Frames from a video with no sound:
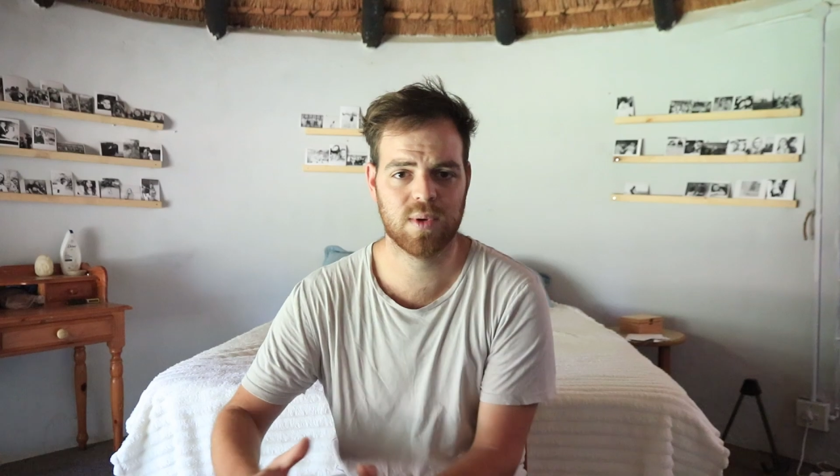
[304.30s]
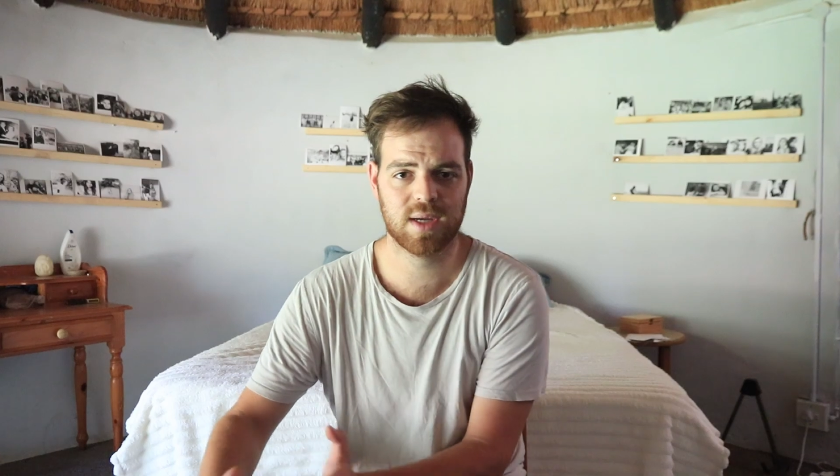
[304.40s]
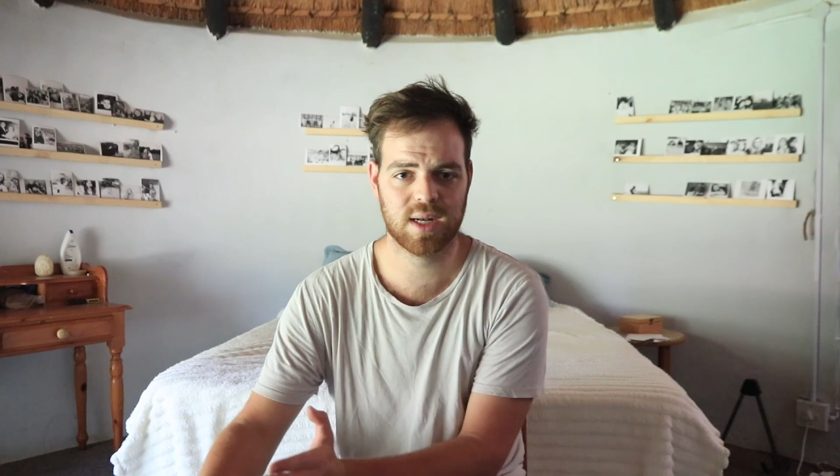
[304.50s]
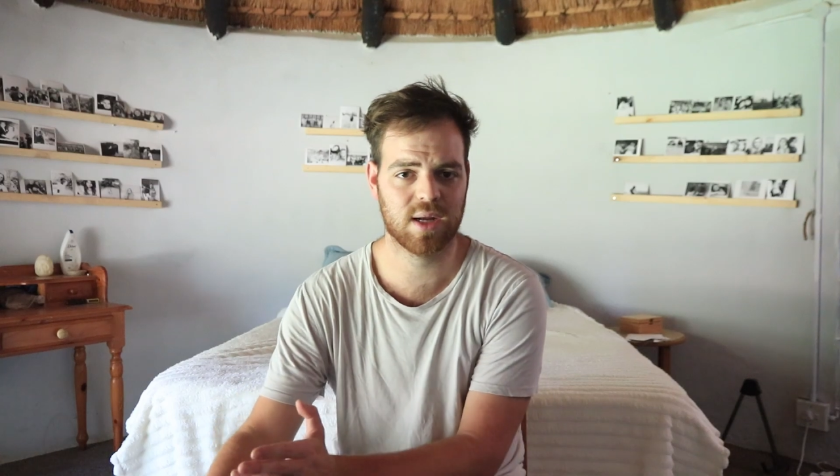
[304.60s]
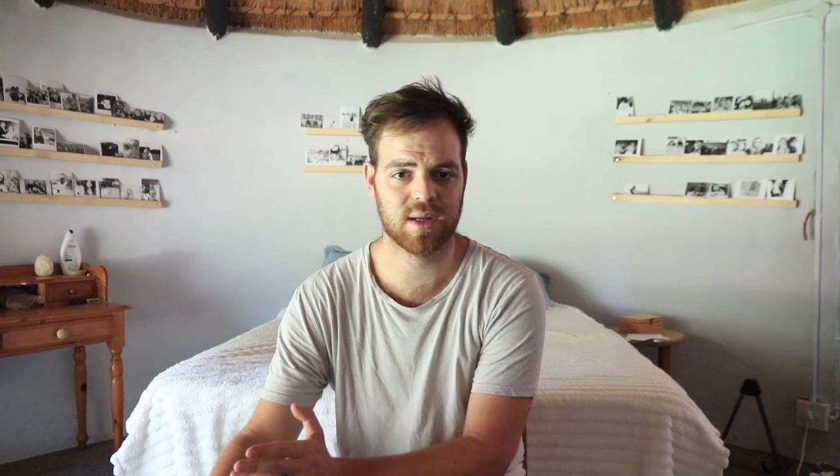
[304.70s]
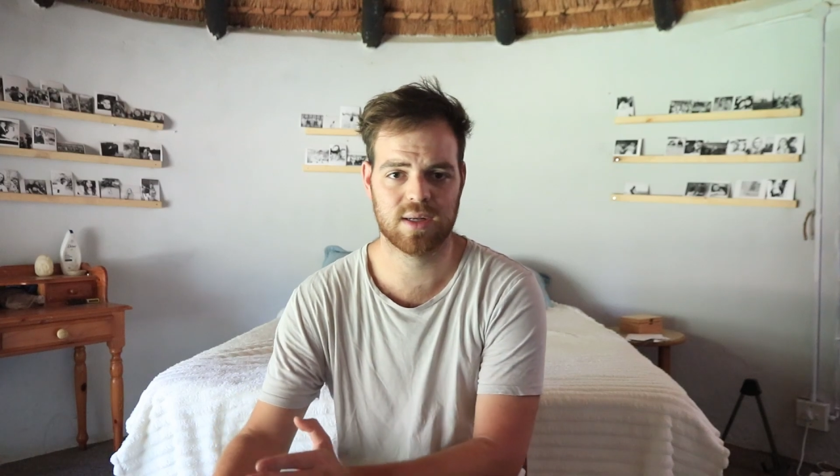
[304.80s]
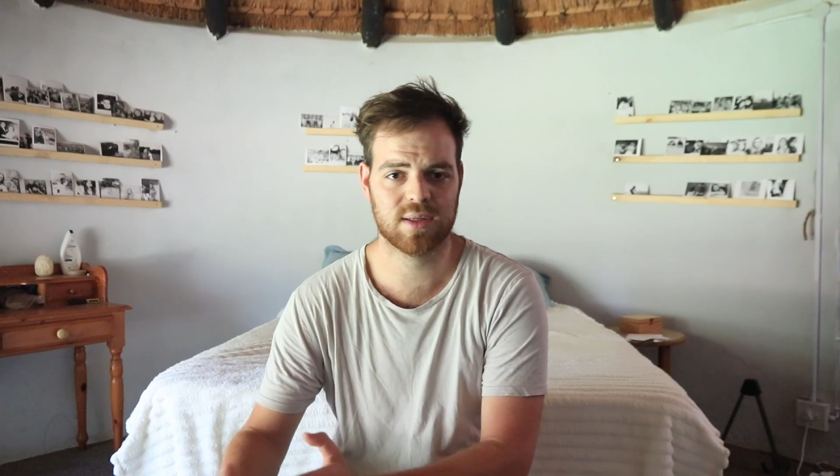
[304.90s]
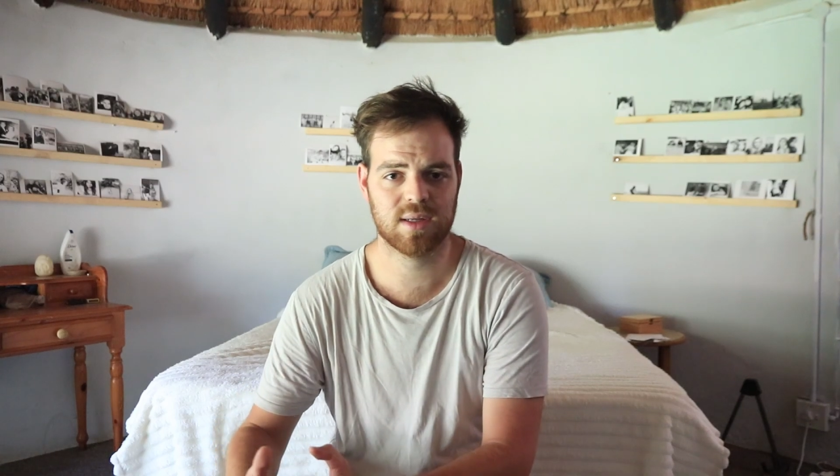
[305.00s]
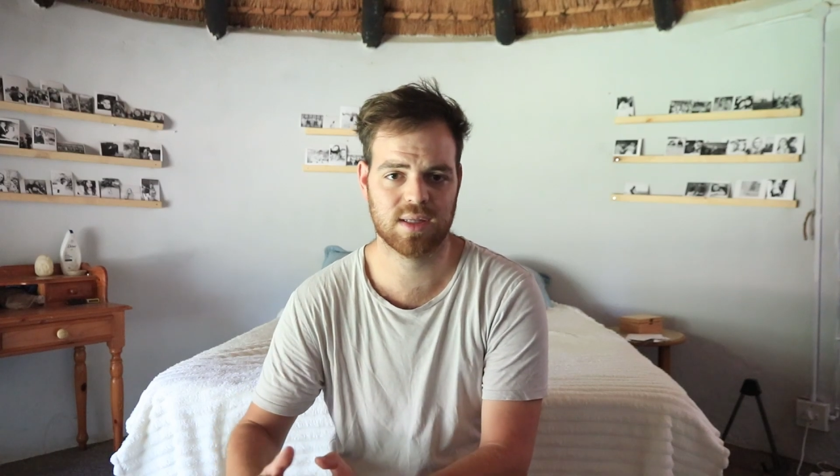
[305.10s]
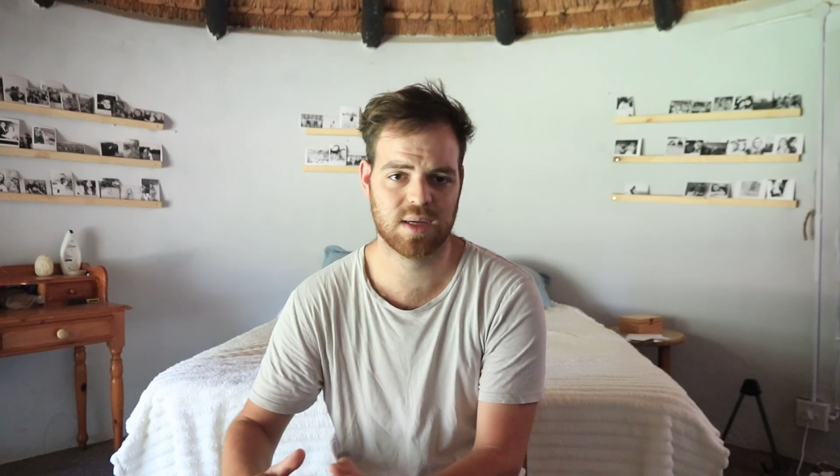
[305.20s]
work it out,
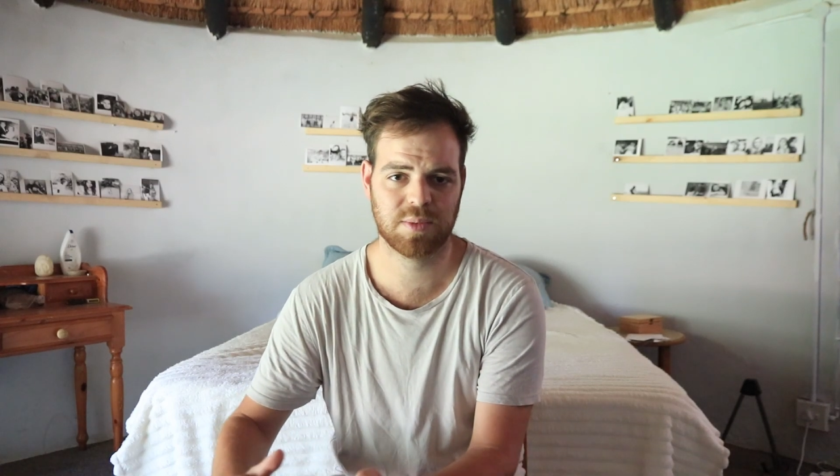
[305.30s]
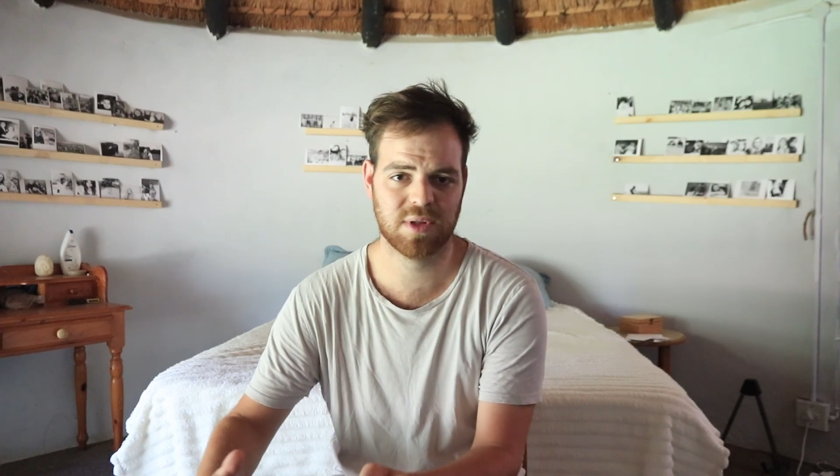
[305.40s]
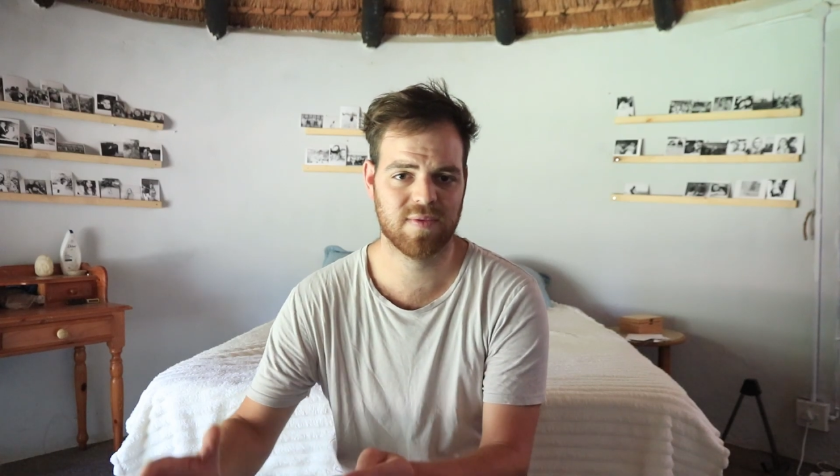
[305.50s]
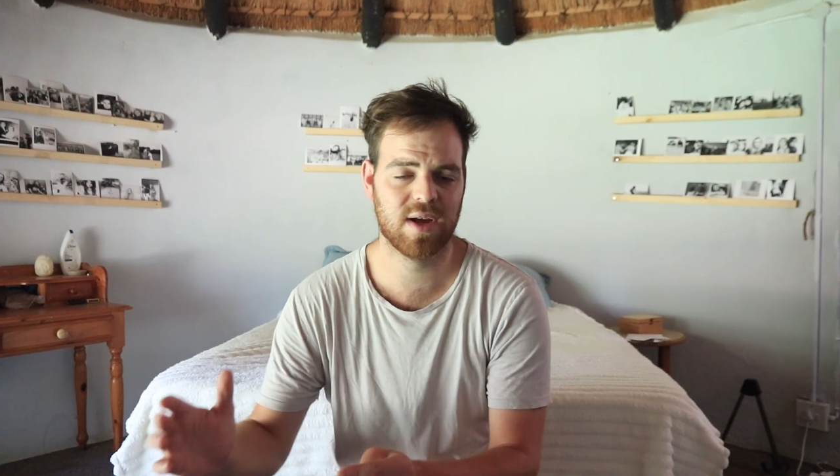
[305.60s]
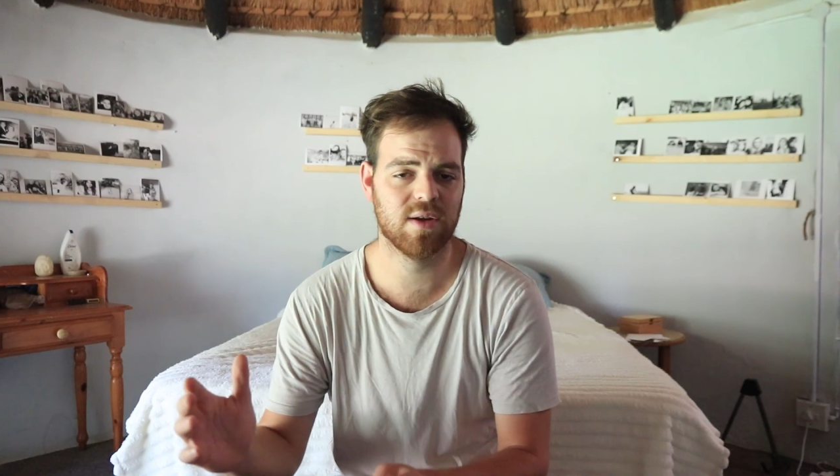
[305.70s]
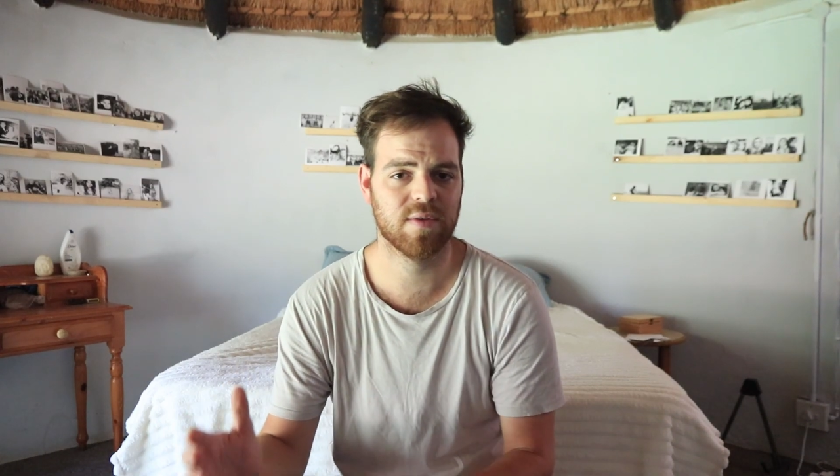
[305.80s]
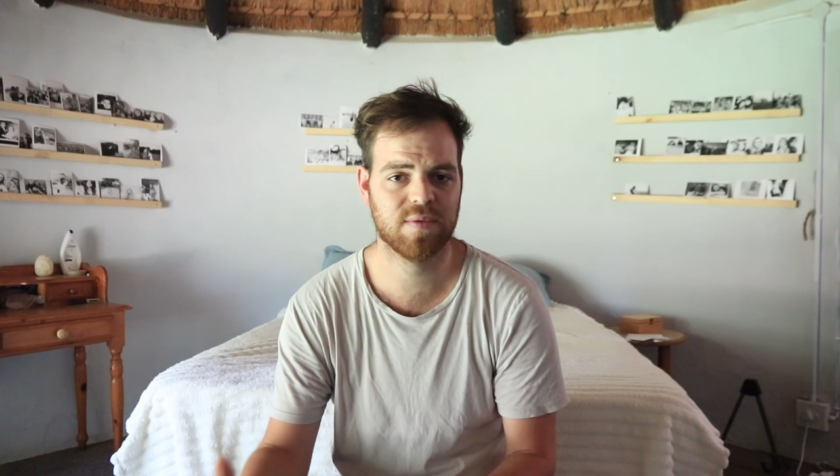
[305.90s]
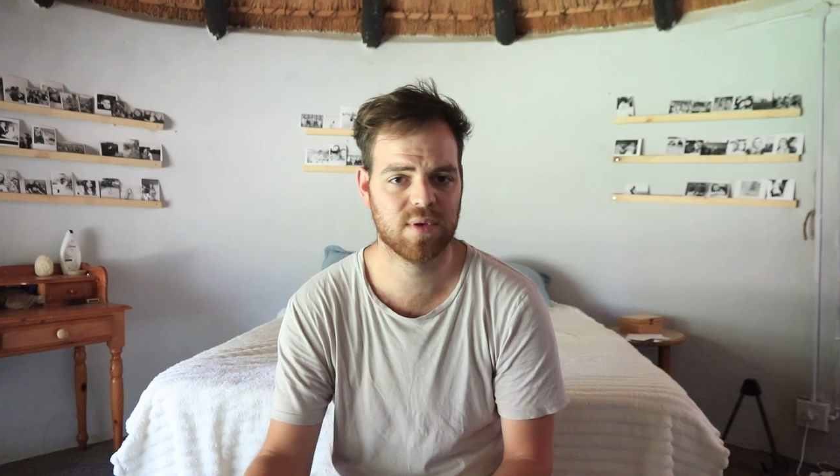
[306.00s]
it's up to the value of